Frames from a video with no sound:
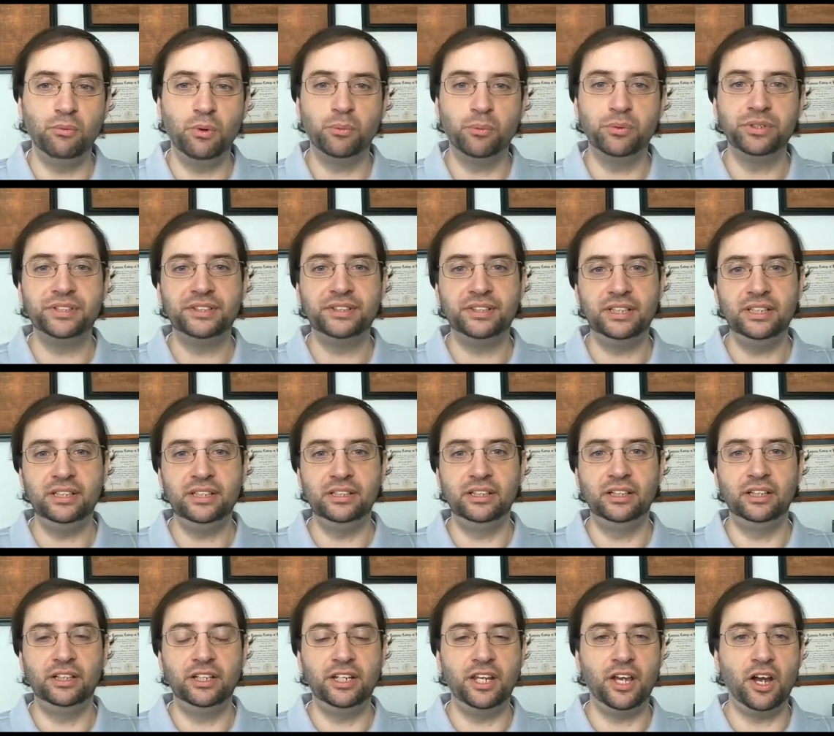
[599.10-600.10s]
we're seeing
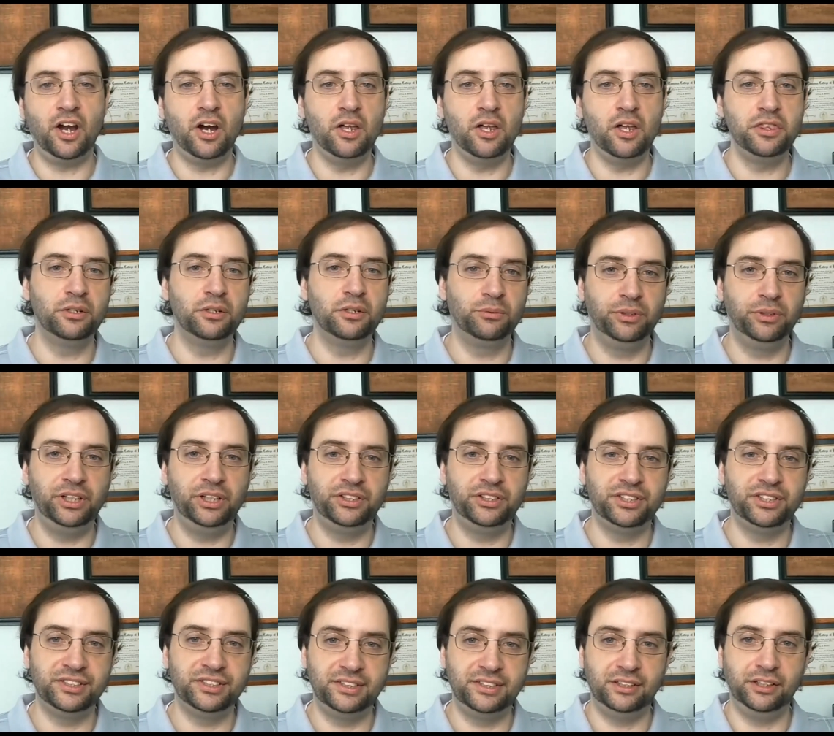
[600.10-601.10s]
in the other
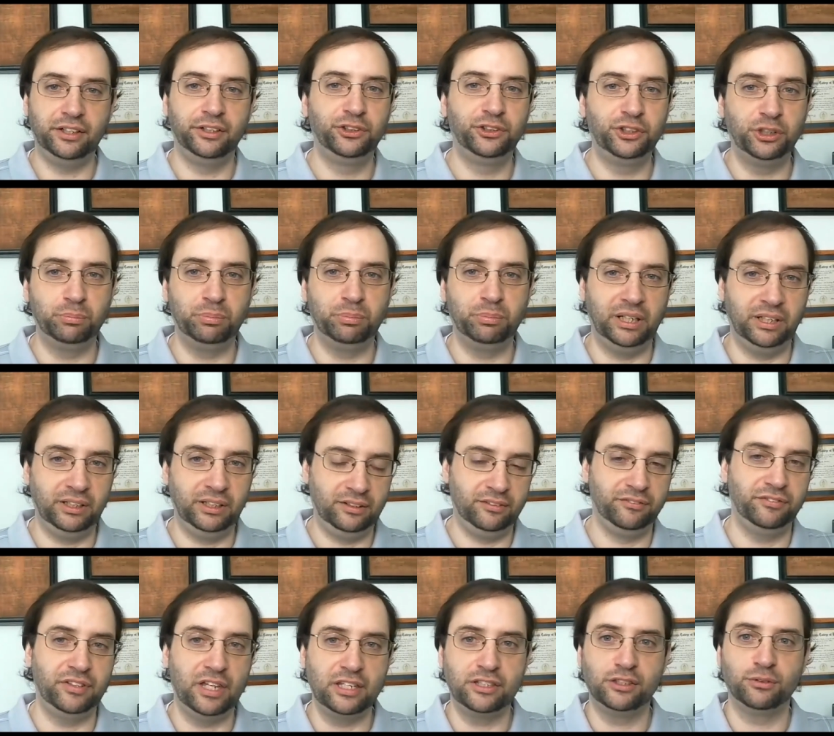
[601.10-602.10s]
regions that aren't Japan, if
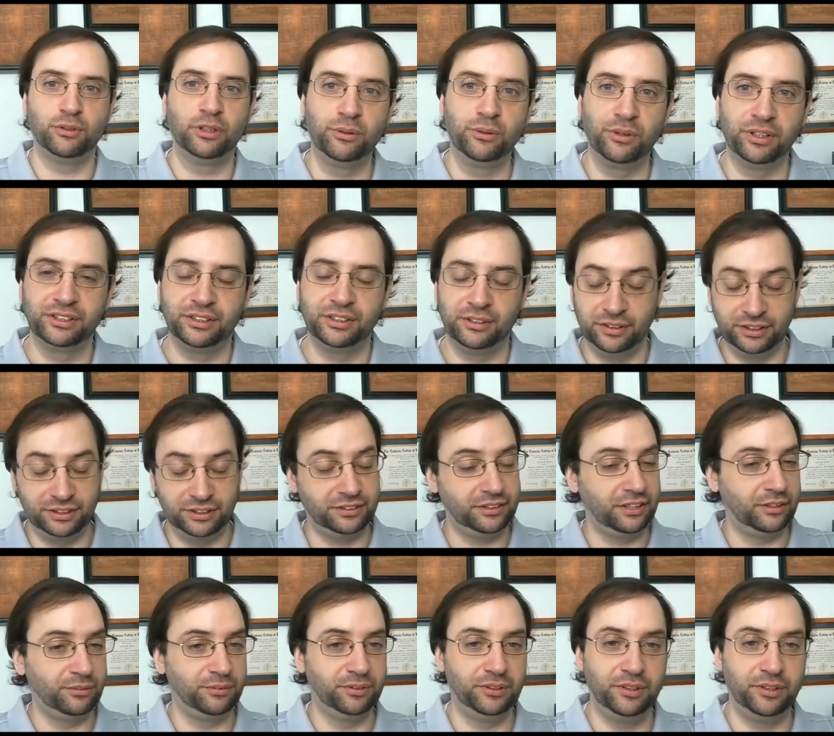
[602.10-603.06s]
that's where you want to, let's start with